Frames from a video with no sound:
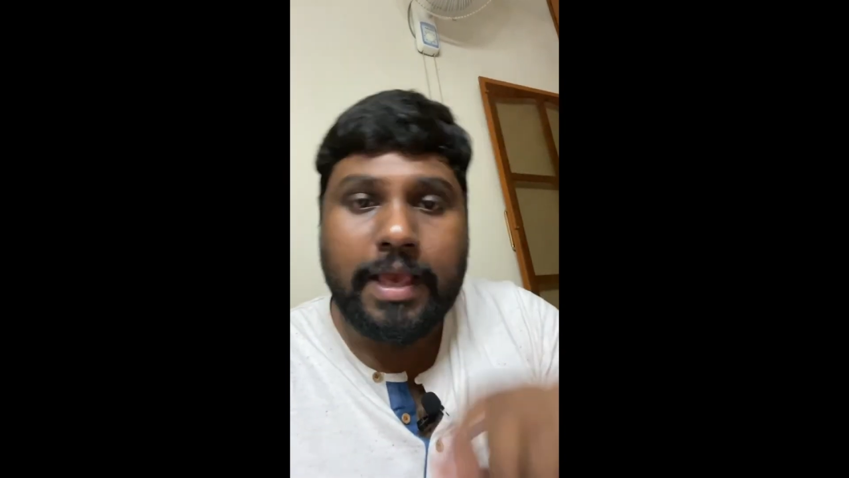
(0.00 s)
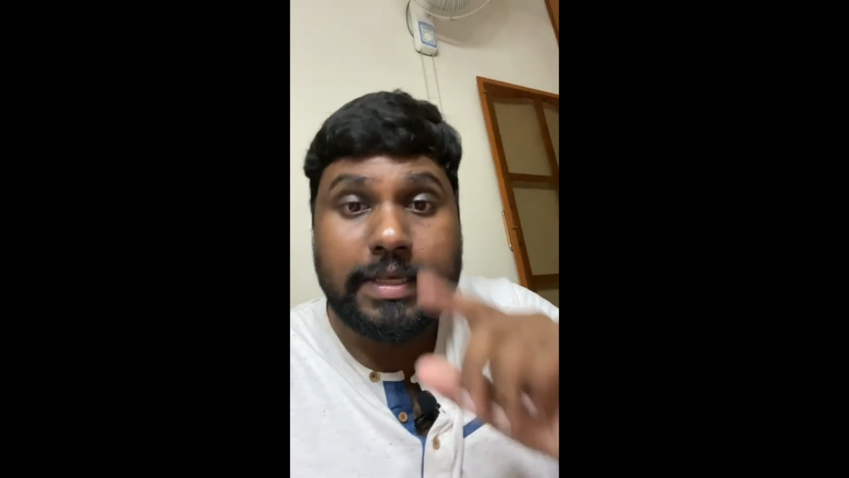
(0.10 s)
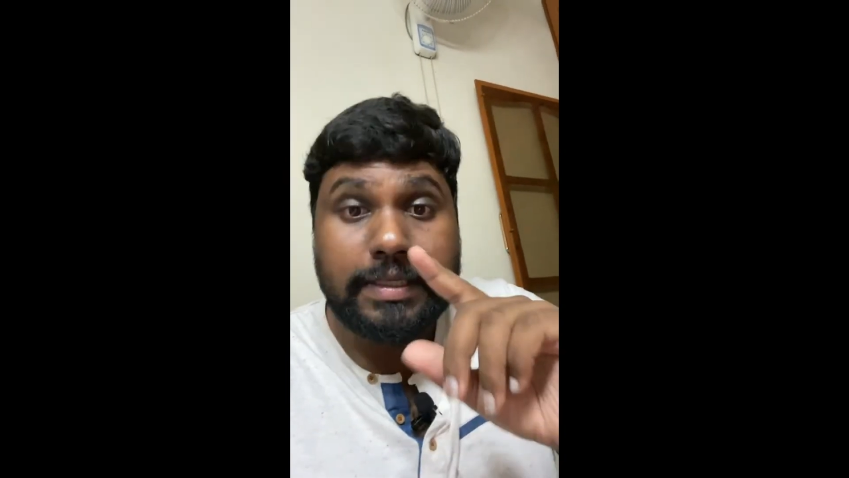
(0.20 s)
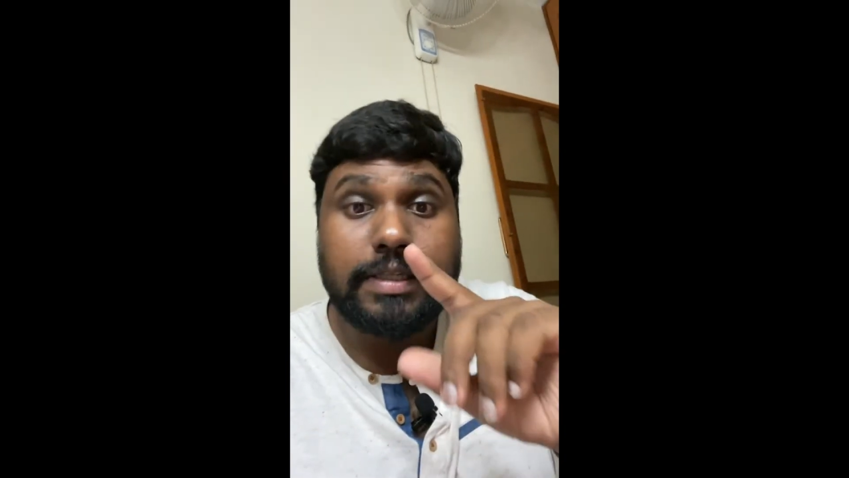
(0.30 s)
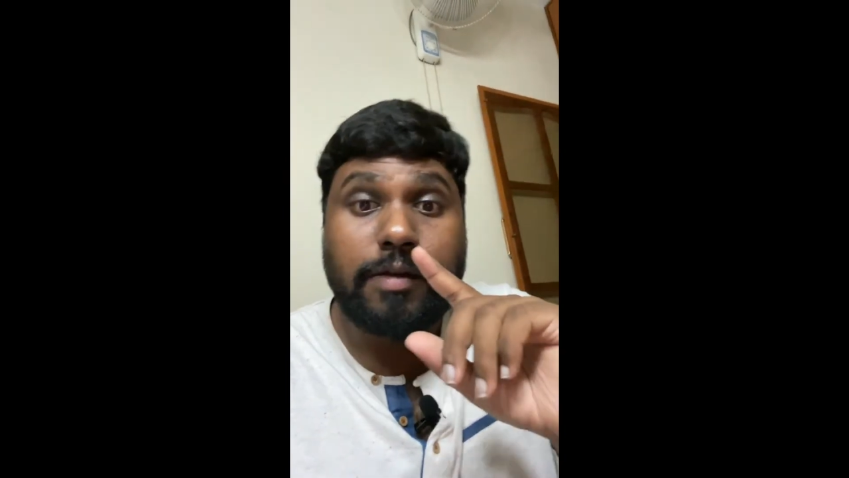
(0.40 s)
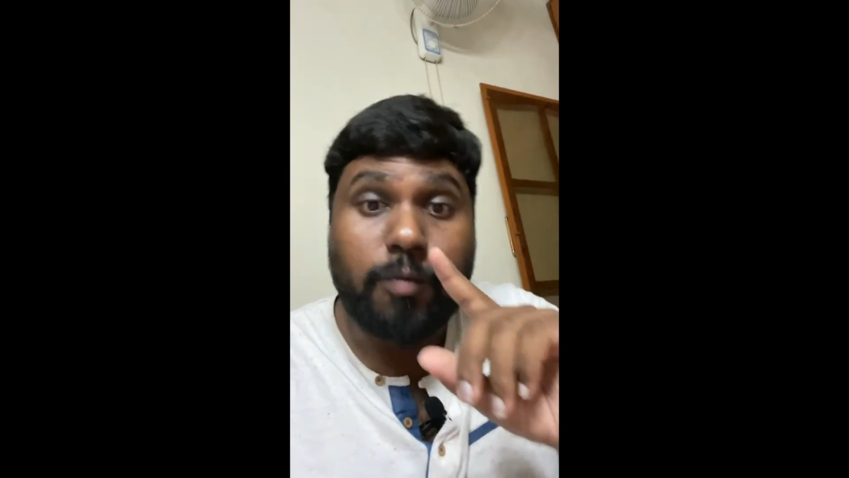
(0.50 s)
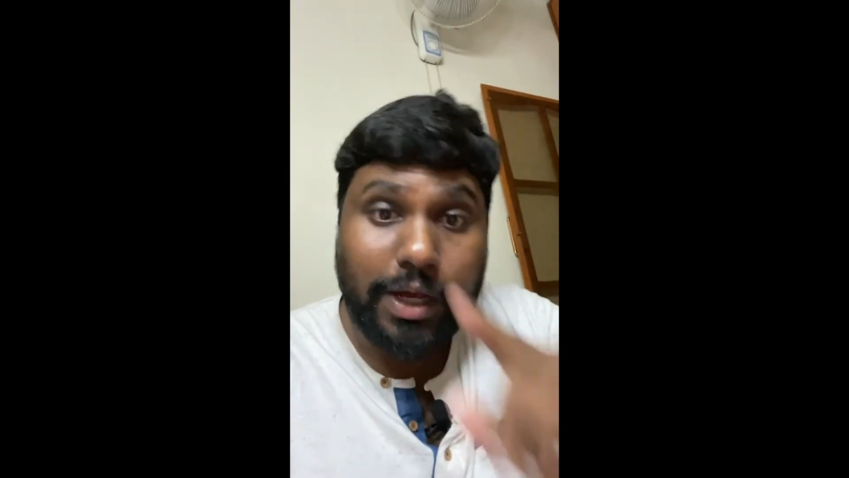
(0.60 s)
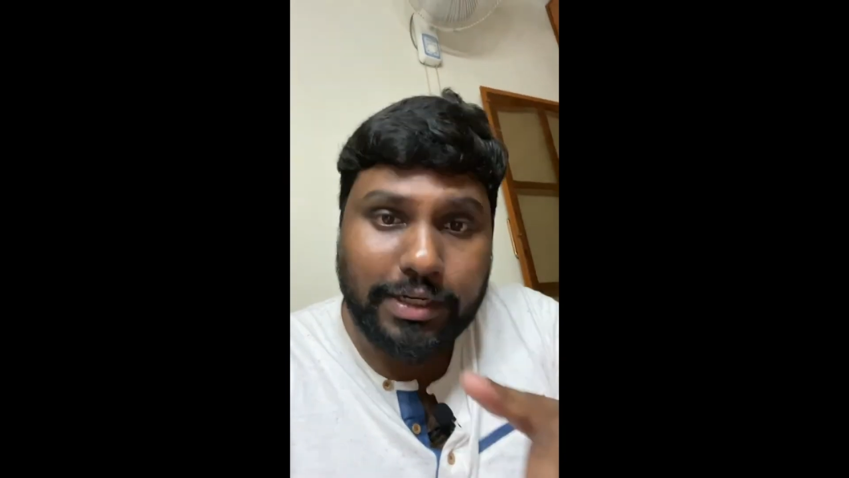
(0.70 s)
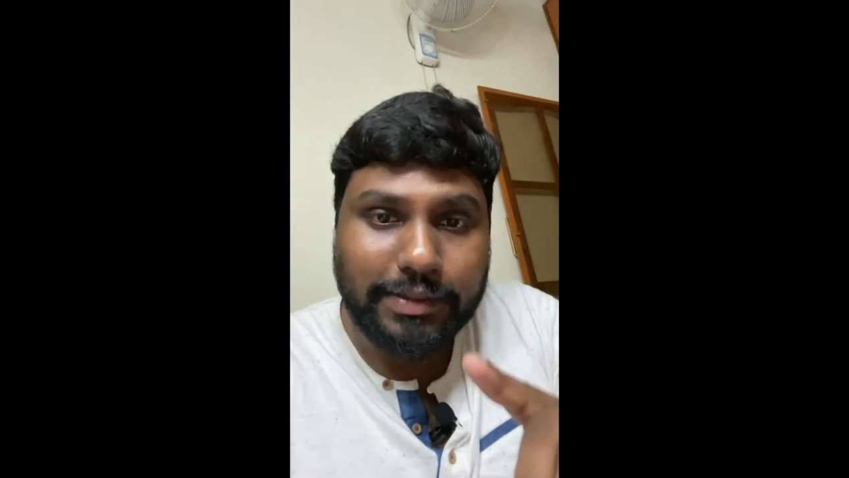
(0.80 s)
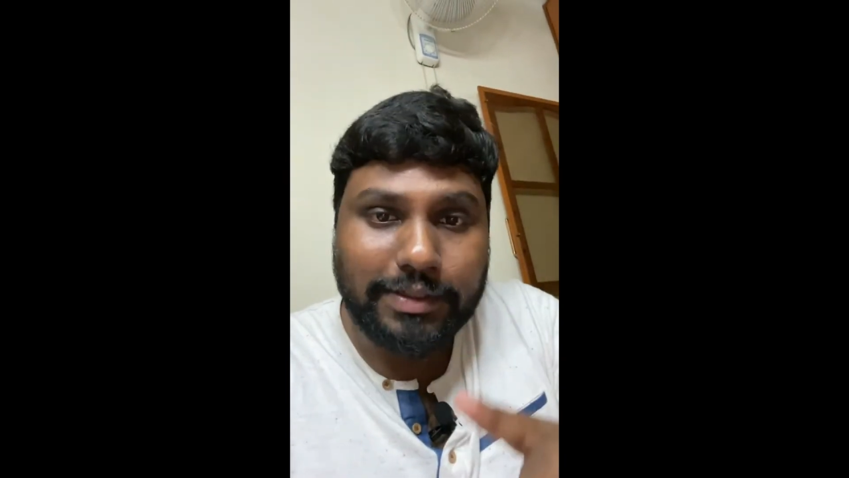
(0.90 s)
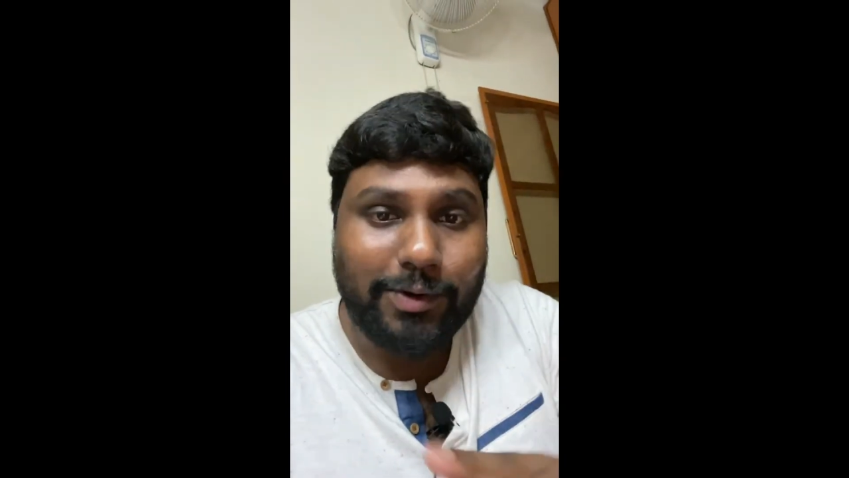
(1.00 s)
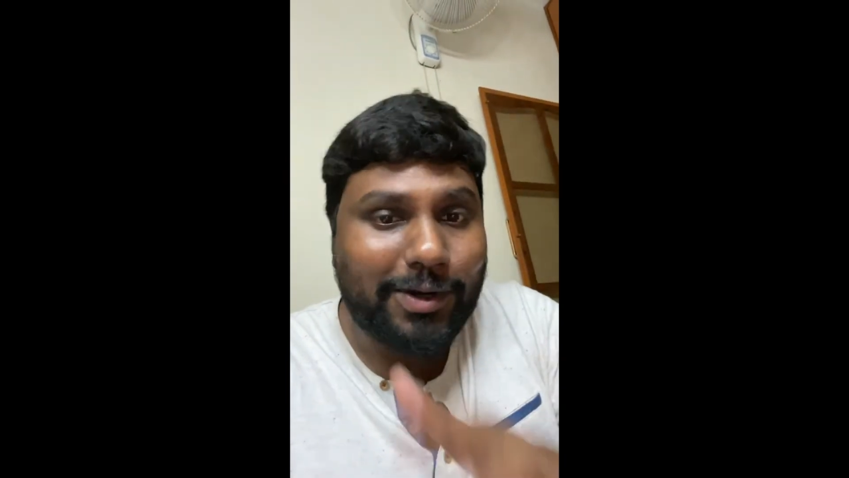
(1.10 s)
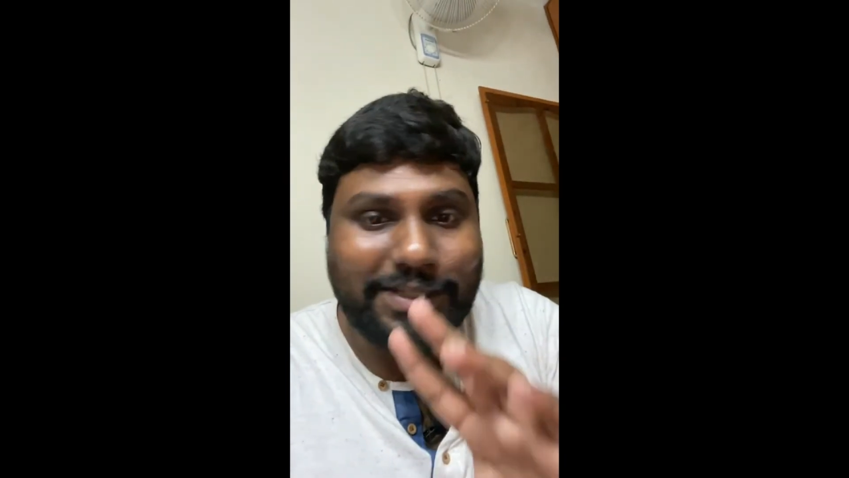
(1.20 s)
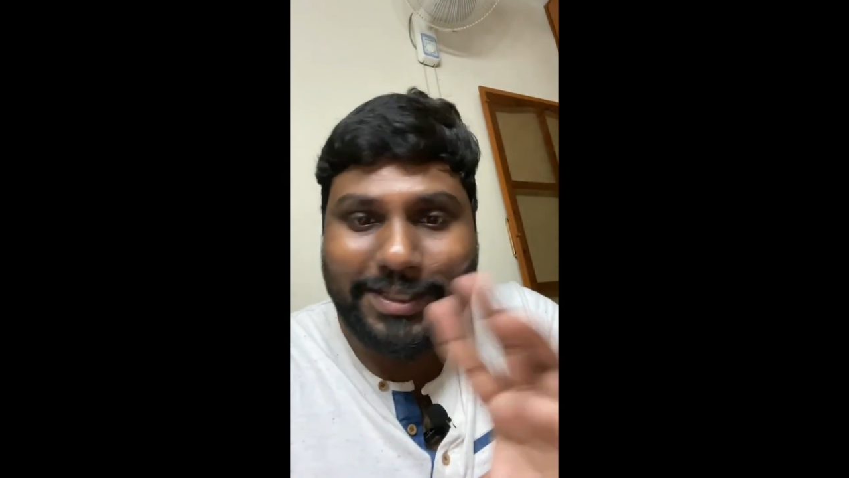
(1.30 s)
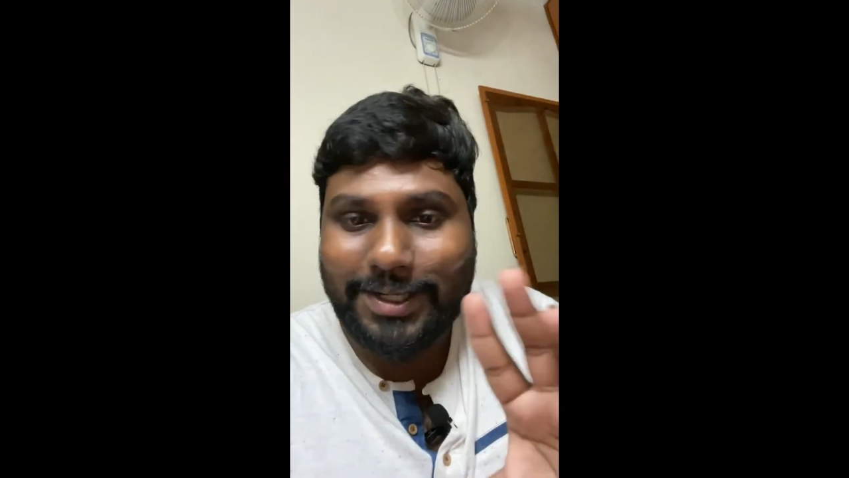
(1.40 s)
season 1,
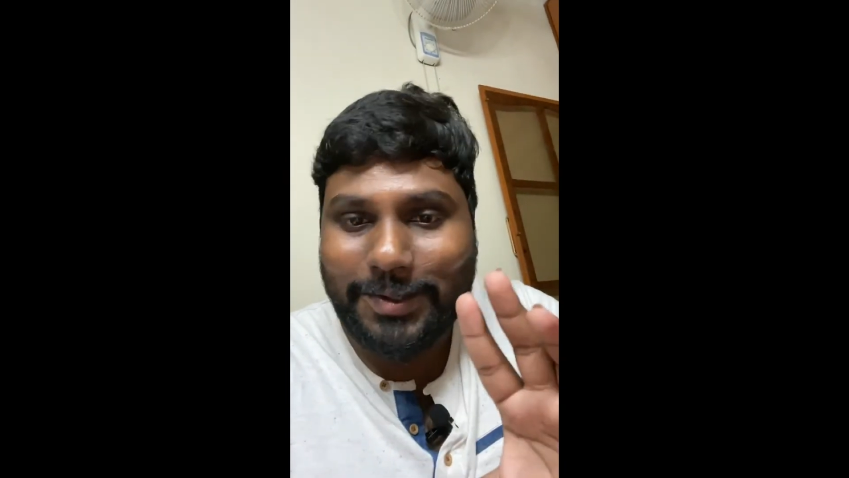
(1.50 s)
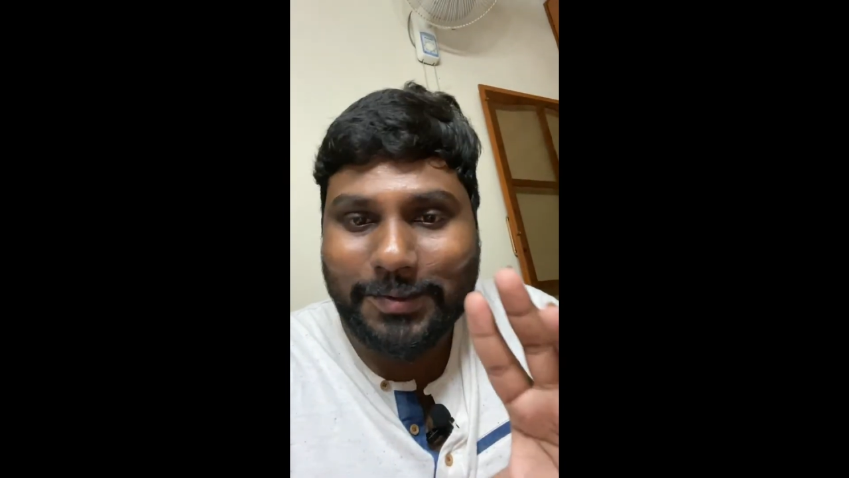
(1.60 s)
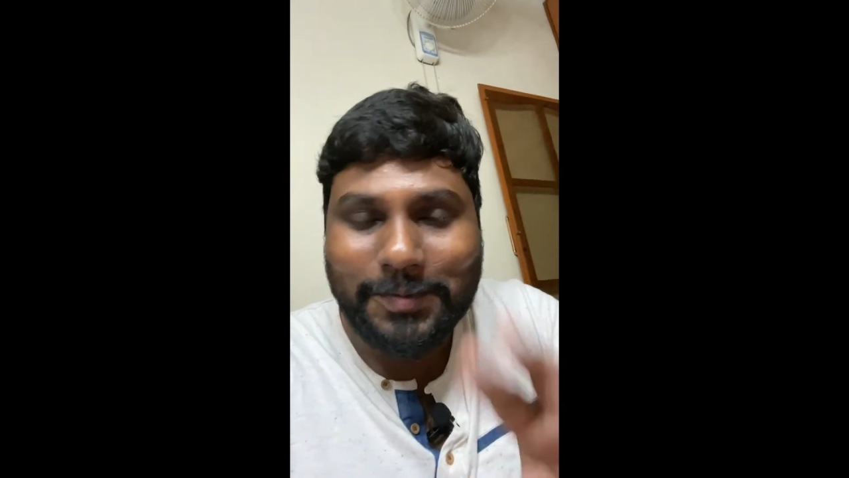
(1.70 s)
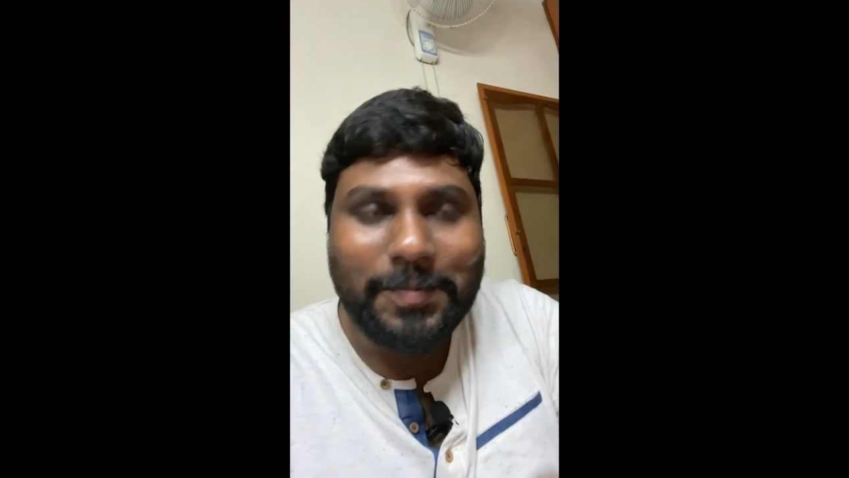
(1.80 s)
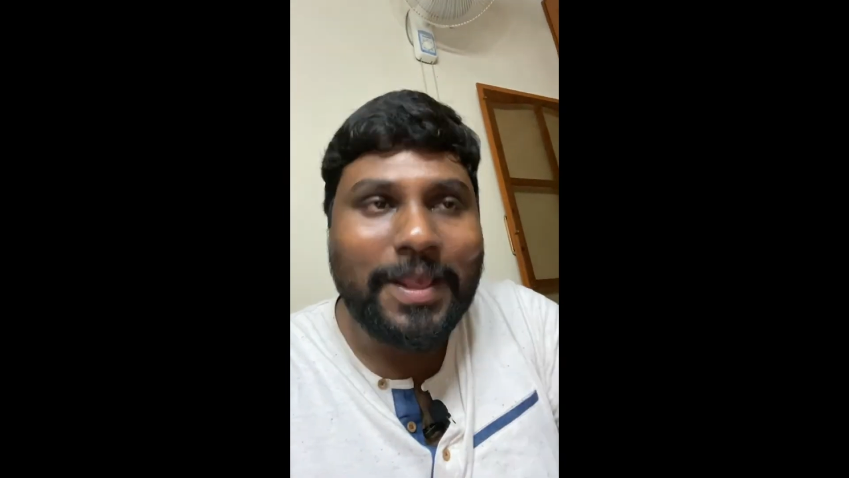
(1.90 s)
not season 2.